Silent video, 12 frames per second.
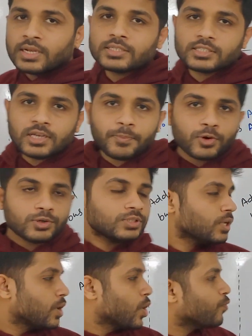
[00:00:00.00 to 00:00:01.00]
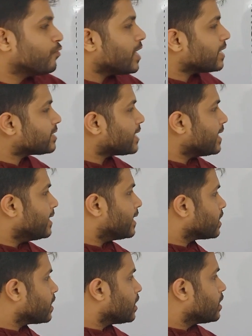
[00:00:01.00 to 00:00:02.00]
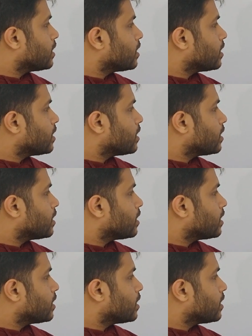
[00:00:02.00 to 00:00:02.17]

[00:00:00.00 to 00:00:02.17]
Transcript: Suppose we are sending